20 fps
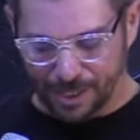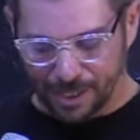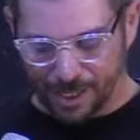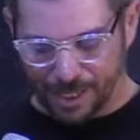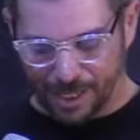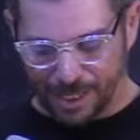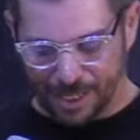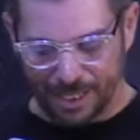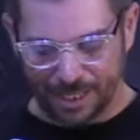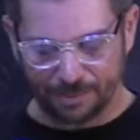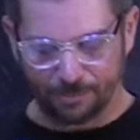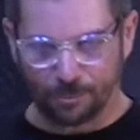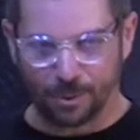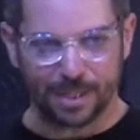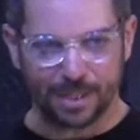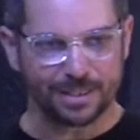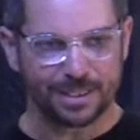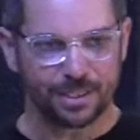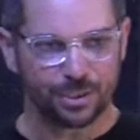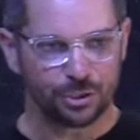it
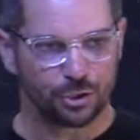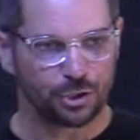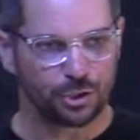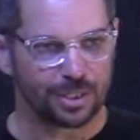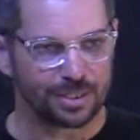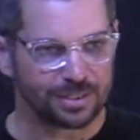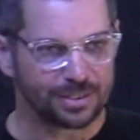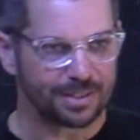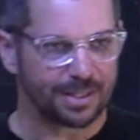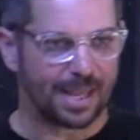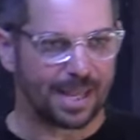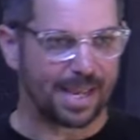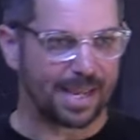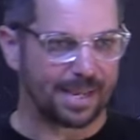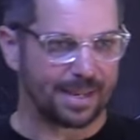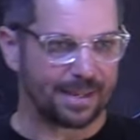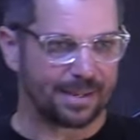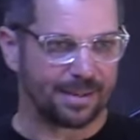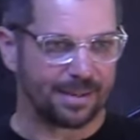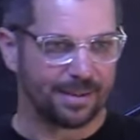wasn't just
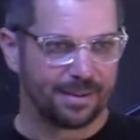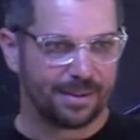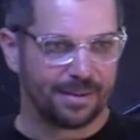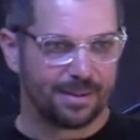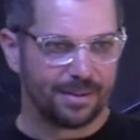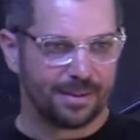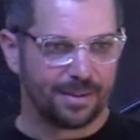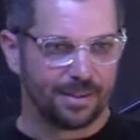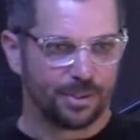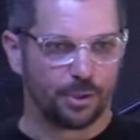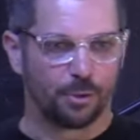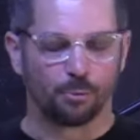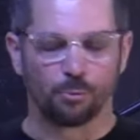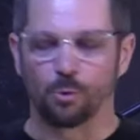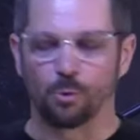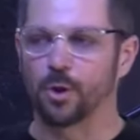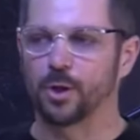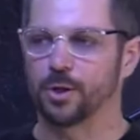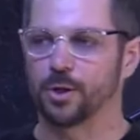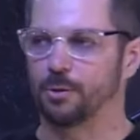like the
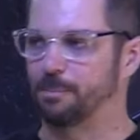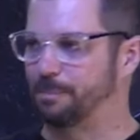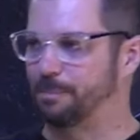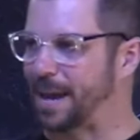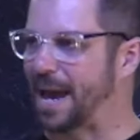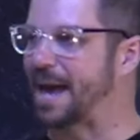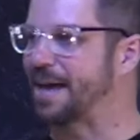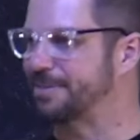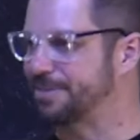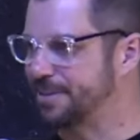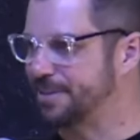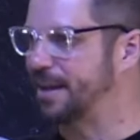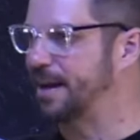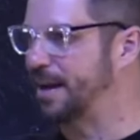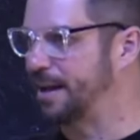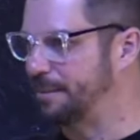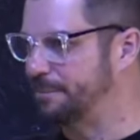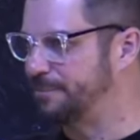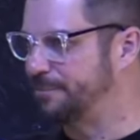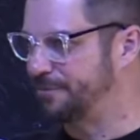royal
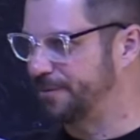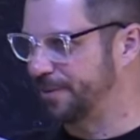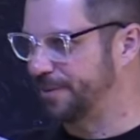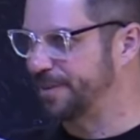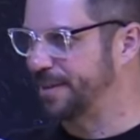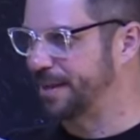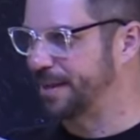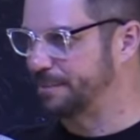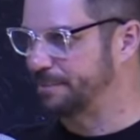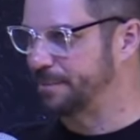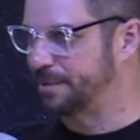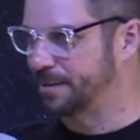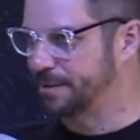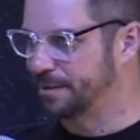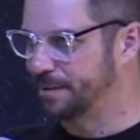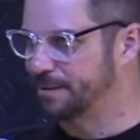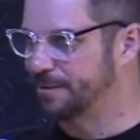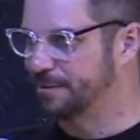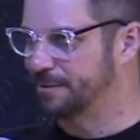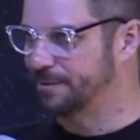bathtub for them,
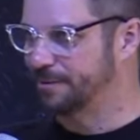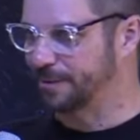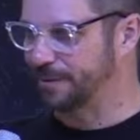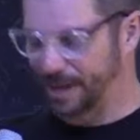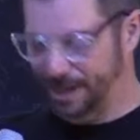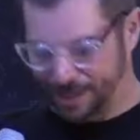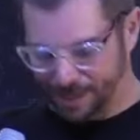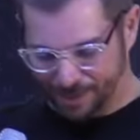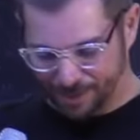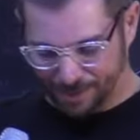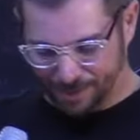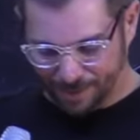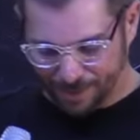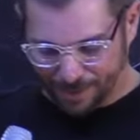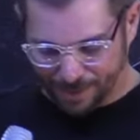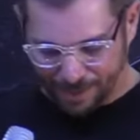right?